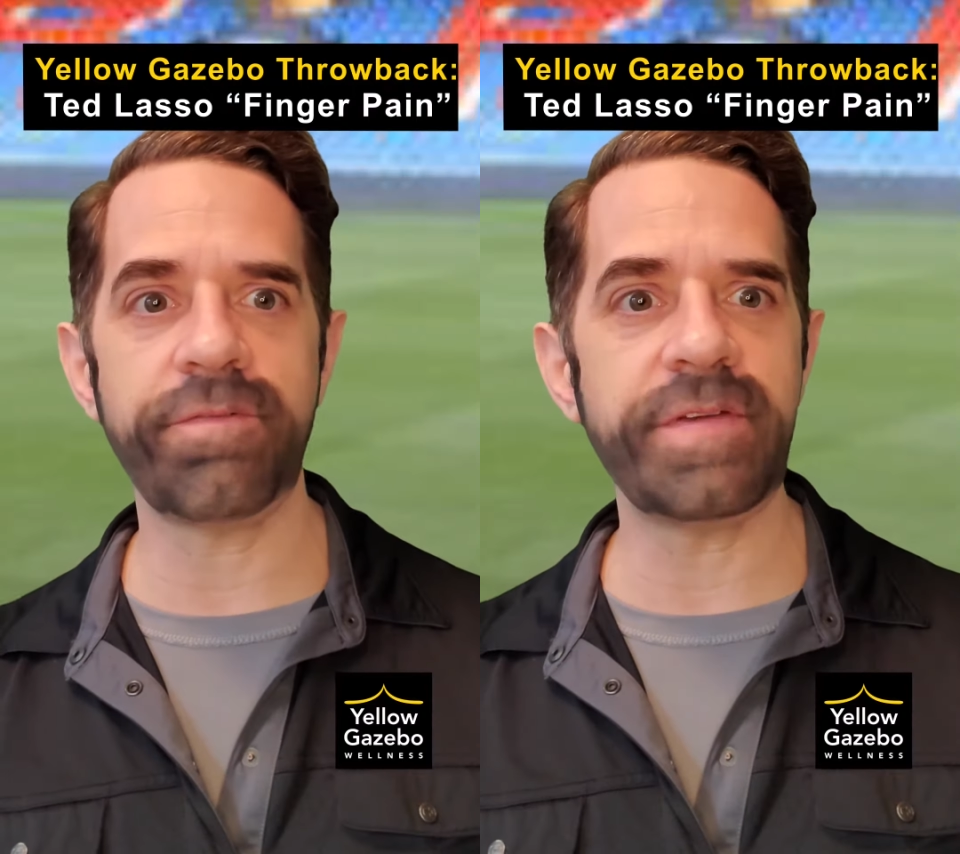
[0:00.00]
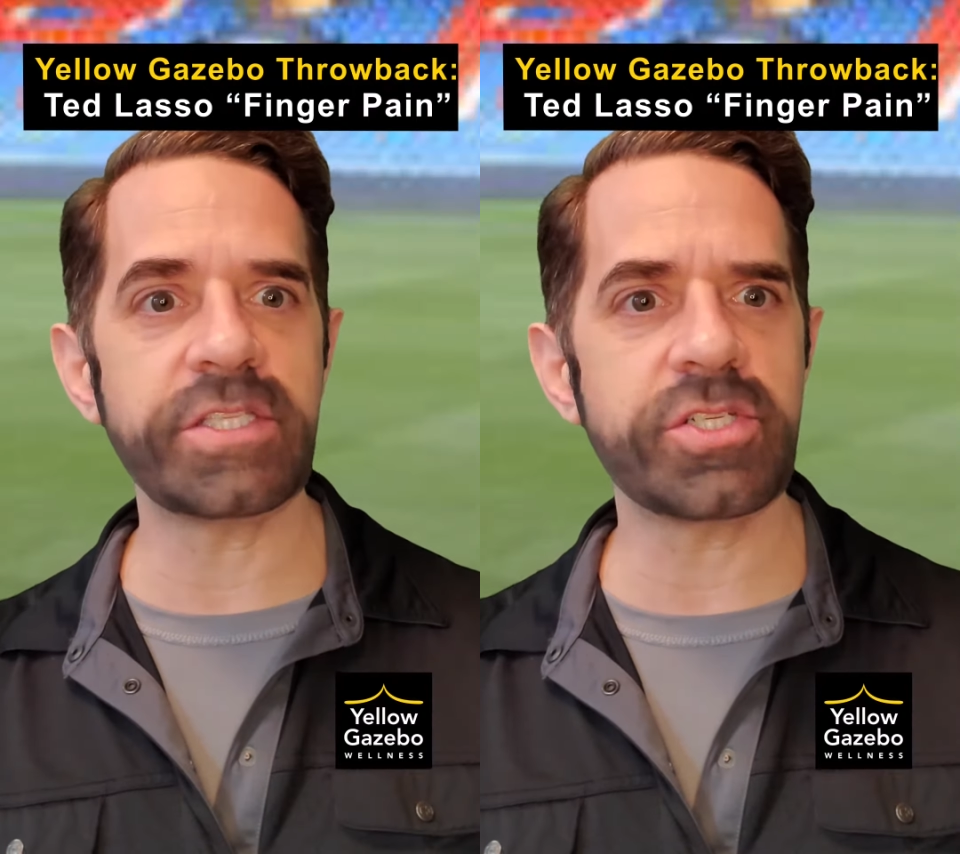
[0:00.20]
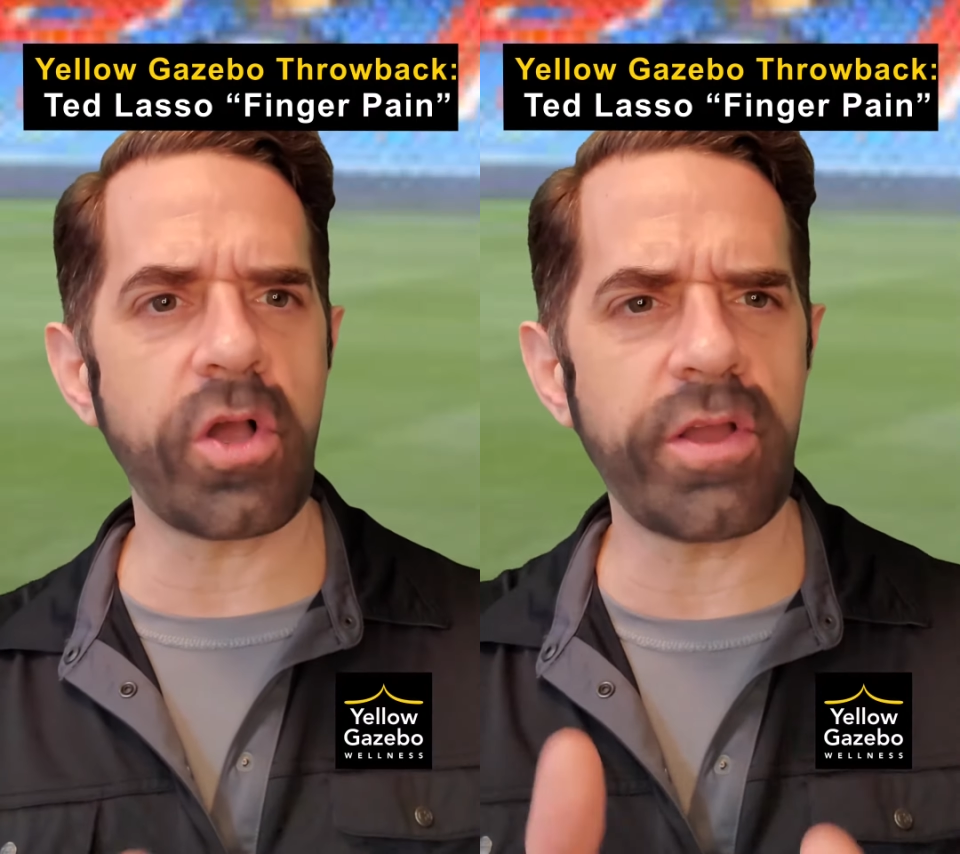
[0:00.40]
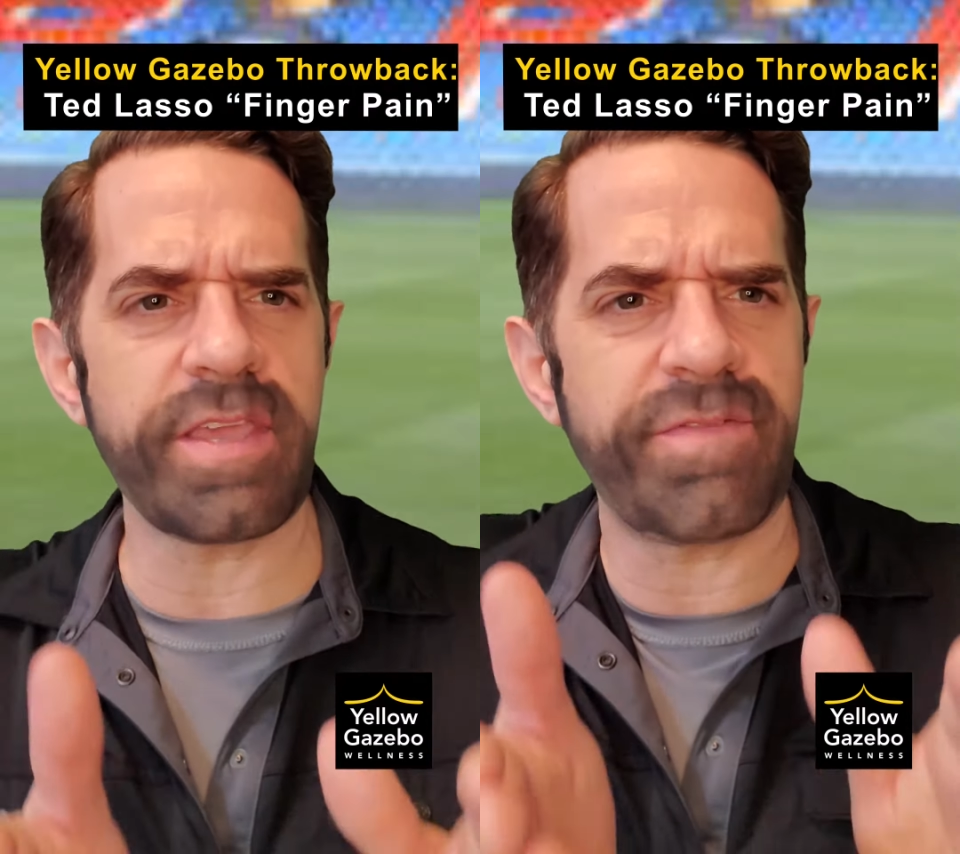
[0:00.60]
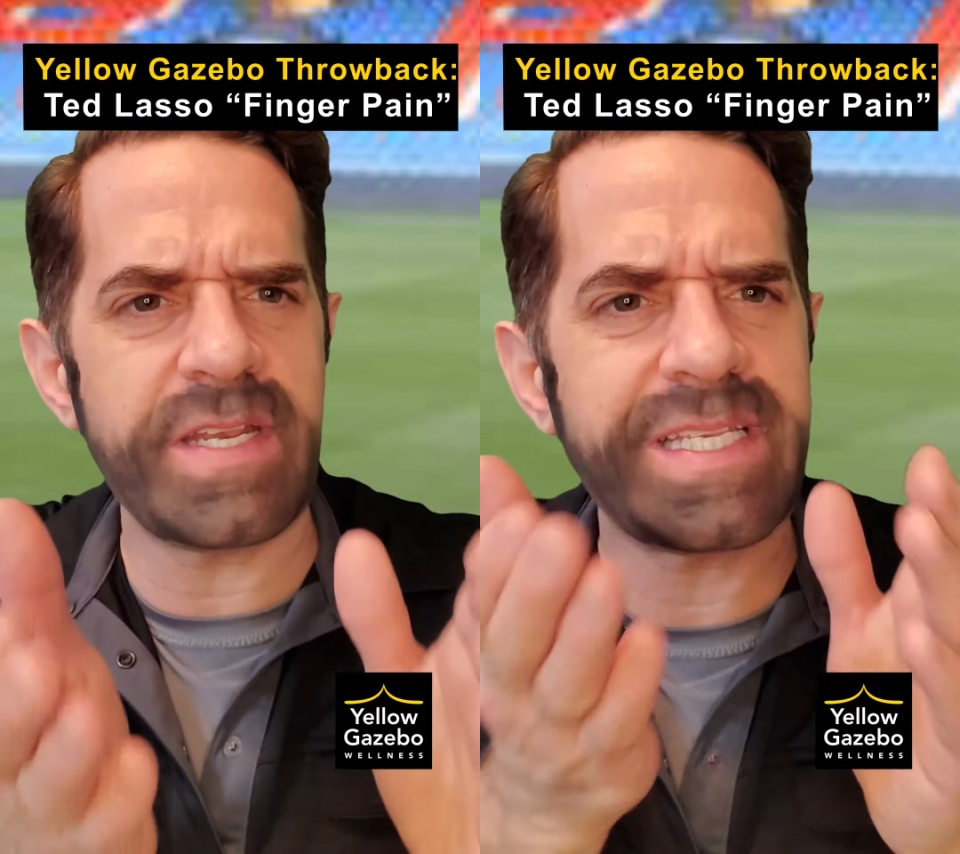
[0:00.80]
it's not
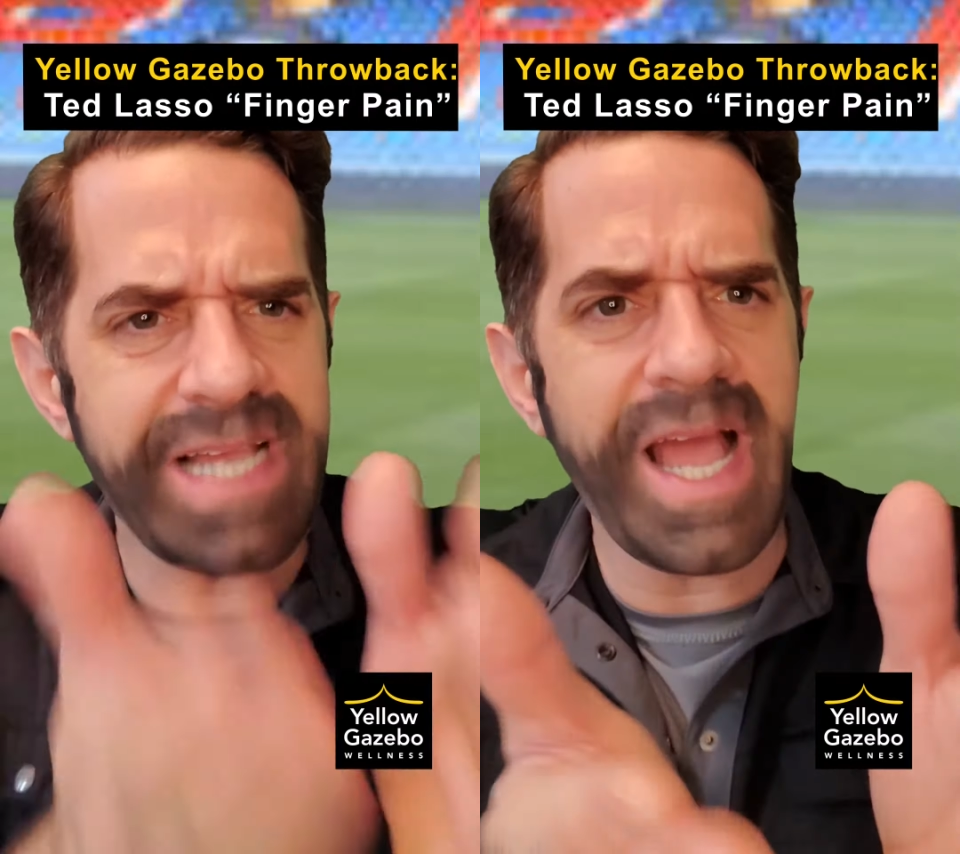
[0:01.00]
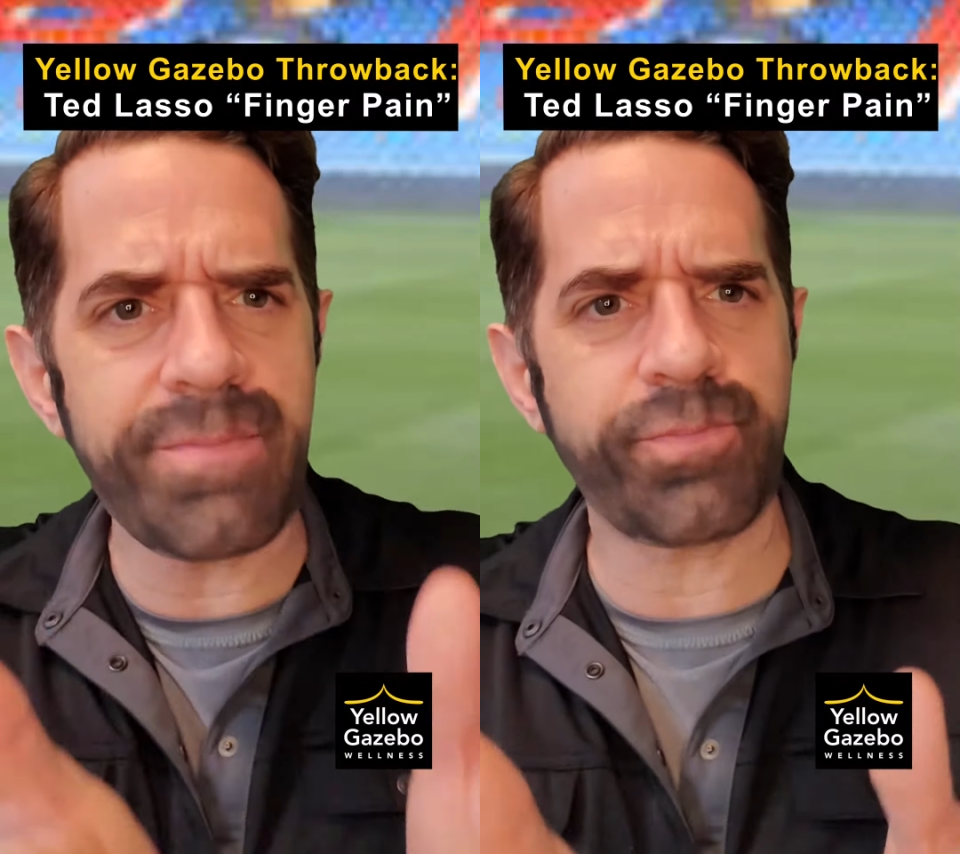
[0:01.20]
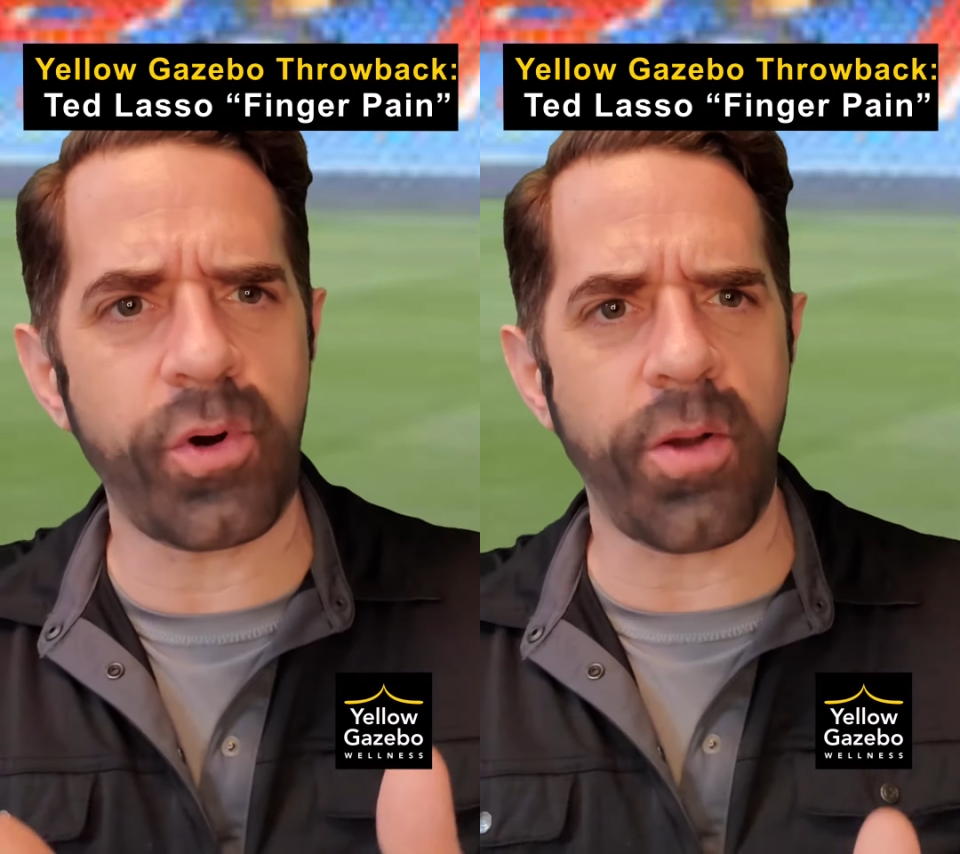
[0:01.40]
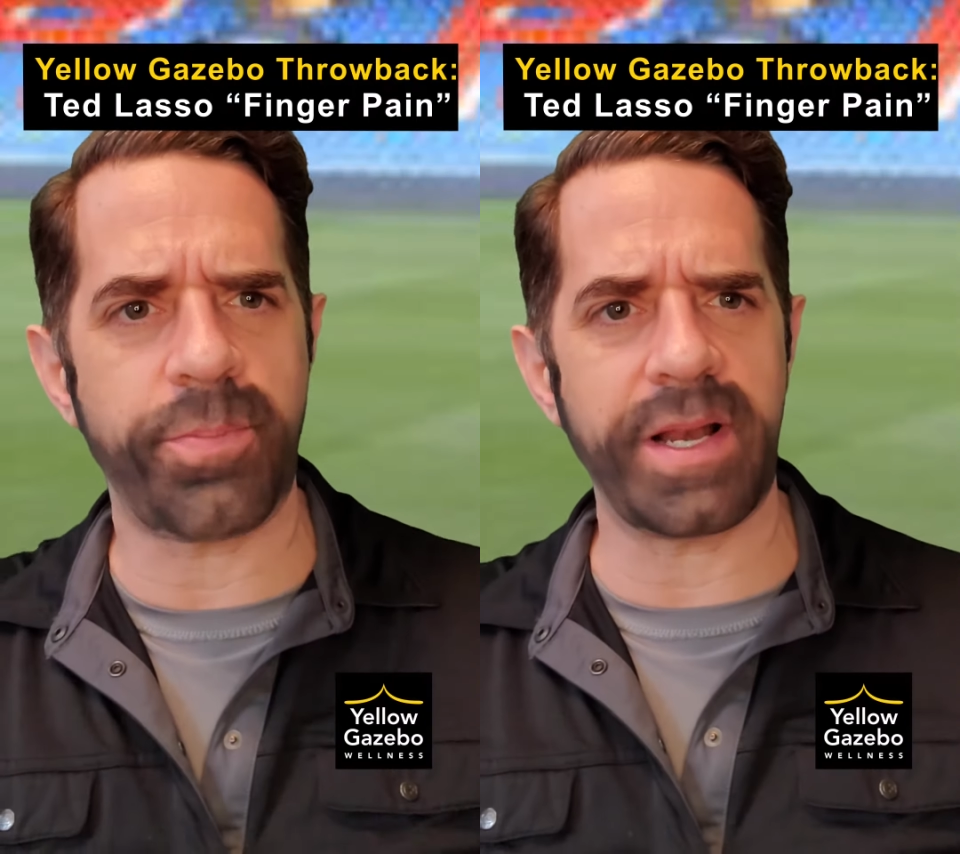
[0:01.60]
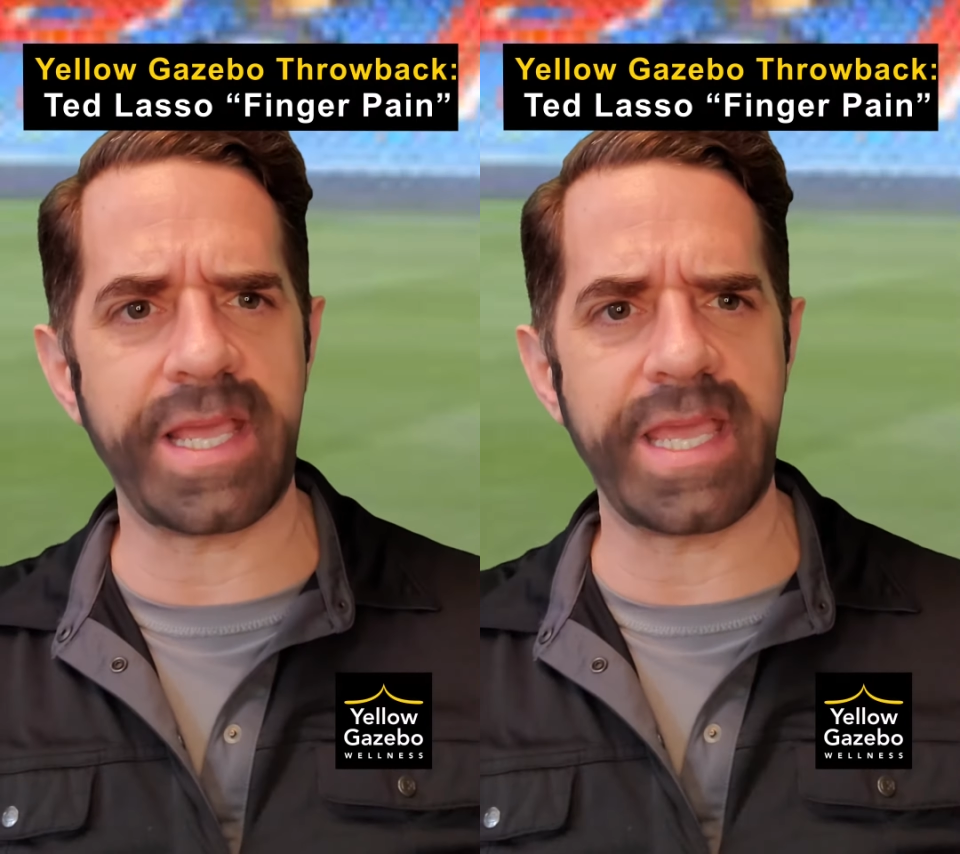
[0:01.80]
even done
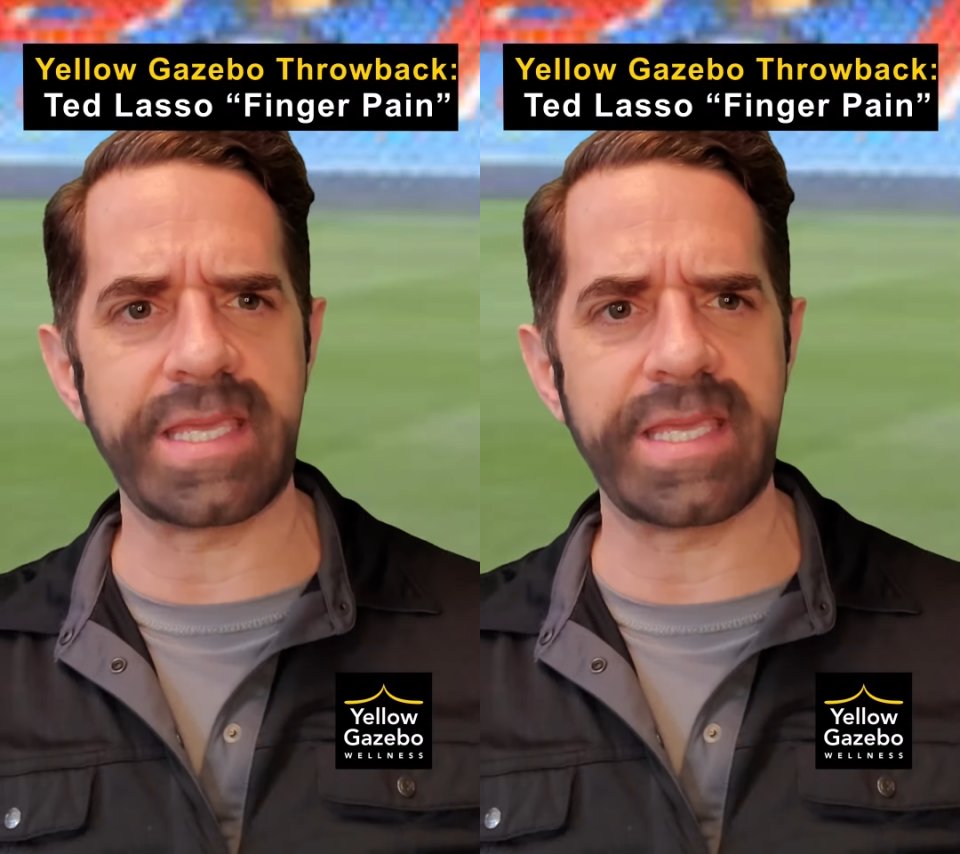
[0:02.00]
properly.